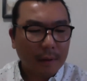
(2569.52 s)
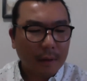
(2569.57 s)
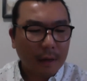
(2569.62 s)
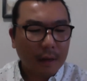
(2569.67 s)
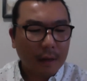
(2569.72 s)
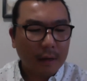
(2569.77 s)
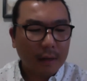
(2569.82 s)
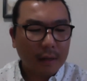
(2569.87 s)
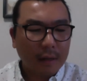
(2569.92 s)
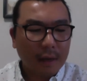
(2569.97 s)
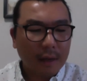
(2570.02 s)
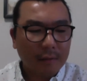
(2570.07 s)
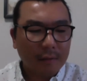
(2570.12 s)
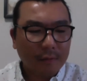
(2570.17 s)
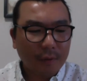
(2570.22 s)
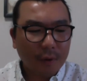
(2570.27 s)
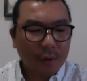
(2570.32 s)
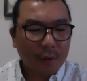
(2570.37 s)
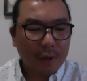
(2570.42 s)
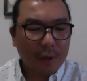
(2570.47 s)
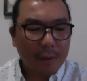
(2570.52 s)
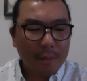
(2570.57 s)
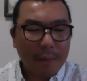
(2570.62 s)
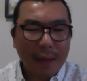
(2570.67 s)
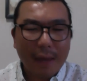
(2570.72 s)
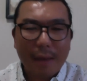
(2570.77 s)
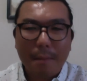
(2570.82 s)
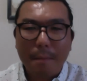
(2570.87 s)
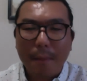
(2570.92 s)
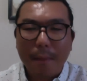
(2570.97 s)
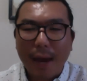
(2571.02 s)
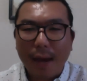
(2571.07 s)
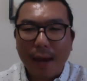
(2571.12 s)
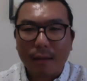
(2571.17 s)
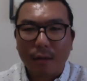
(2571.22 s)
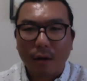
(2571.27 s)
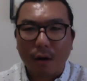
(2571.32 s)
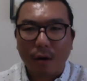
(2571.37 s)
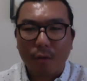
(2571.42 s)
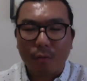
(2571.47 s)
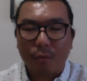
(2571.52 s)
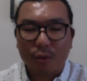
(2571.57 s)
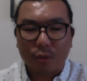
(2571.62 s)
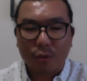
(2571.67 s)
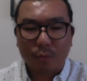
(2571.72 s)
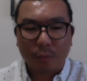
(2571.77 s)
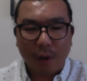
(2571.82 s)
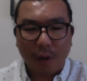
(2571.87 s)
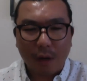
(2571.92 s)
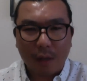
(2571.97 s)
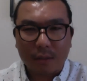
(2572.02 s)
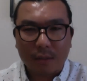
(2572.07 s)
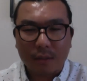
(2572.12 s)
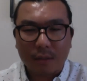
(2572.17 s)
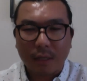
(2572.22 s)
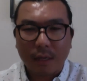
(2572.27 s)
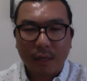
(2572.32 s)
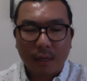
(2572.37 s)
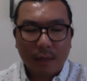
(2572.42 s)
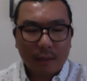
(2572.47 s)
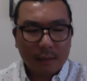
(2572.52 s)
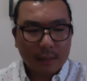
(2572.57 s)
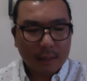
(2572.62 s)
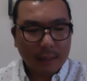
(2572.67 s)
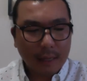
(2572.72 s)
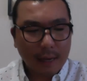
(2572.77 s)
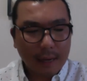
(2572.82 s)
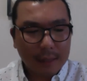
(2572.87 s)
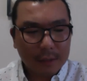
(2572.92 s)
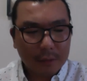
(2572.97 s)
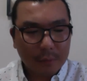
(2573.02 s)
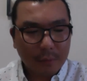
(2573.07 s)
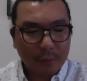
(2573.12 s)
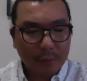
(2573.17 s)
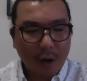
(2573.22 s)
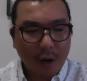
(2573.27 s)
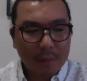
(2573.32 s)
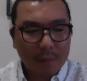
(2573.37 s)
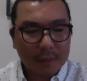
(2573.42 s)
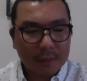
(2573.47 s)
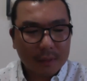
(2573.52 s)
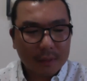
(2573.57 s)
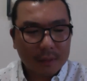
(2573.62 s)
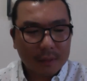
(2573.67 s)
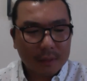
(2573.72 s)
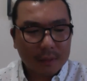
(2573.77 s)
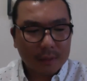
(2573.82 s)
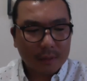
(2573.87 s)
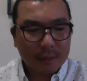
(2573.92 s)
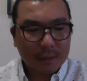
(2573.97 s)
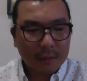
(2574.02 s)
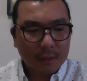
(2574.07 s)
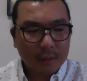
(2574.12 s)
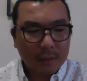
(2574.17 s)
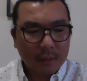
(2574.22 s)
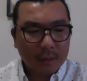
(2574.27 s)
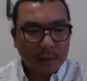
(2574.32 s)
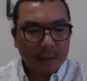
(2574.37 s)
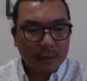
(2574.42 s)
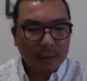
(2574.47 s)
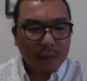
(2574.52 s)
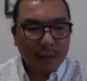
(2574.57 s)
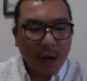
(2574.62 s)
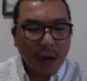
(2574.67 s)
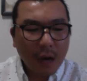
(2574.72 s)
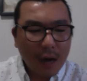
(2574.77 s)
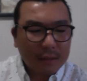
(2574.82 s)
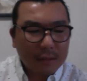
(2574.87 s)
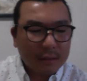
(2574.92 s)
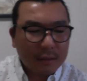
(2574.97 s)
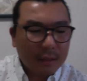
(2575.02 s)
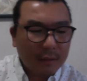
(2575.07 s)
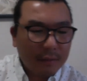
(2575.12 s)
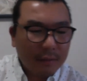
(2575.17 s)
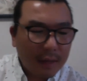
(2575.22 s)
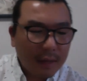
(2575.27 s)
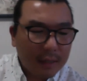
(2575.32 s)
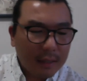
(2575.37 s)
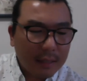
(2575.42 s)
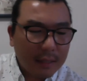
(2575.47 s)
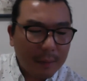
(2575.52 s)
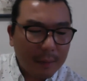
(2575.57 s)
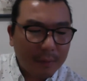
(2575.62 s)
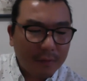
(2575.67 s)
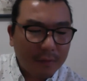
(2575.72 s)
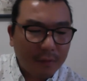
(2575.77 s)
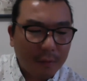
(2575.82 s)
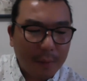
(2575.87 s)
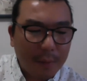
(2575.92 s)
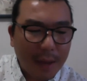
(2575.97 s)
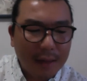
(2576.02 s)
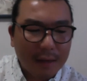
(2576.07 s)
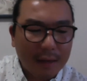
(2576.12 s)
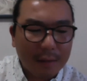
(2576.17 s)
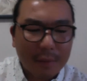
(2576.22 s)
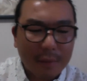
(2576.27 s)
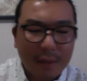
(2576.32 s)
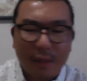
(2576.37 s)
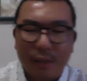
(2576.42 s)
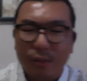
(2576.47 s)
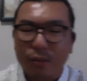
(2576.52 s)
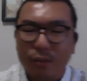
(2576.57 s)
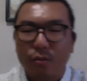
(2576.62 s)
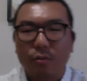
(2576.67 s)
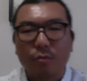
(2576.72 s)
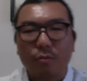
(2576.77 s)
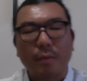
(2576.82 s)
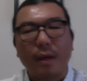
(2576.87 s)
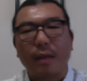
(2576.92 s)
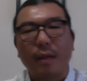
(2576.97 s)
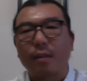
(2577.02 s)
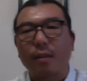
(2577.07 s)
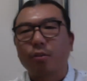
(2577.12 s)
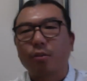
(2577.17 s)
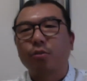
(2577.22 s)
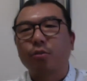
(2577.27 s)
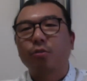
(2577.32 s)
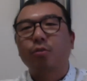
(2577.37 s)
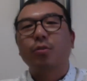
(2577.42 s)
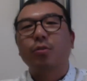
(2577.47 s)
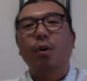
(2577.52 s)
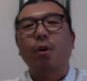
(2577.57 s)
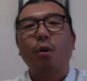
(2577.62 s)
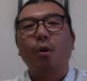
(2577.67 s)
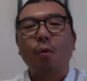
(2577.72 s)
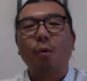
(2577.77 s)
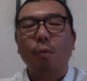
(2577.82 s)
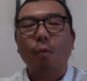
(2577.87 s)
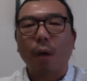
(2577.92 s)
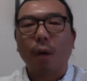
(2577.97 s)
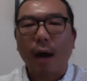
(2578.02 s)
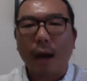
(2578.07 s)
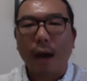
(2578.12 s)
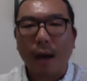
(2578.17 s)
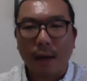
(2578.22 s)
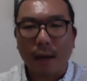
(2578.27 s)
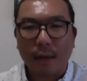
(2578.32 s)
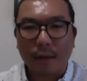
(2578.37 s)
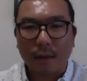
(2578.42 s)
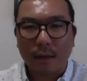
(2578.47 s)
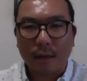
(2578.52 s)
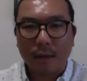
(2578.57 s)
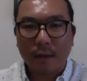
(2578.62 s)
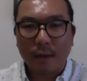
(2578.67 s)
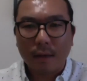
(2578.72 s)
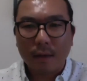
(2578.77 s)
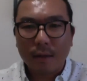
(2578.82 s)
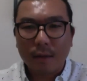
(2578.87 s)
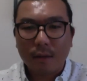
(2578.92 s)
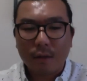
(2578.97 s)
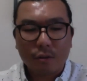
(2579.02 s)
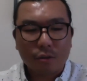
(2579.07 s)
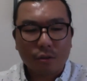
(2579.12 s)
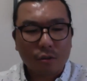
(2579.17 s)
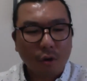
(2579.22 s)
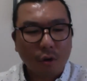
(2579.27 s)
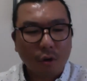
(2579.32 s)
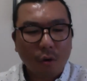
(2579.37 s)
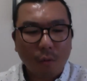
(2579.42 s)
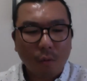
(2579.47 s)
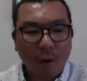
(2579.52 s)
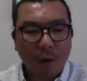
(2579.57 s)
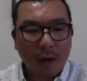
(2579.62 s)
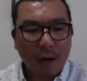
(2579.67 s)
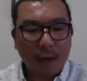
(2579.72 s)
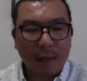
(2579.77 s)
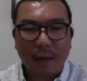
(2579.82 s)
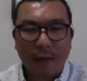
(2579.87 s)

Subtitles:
And again, further, it may impact our response to God's promises. The causes of any type of abandonment issues, man, they're so wide. They're so wide.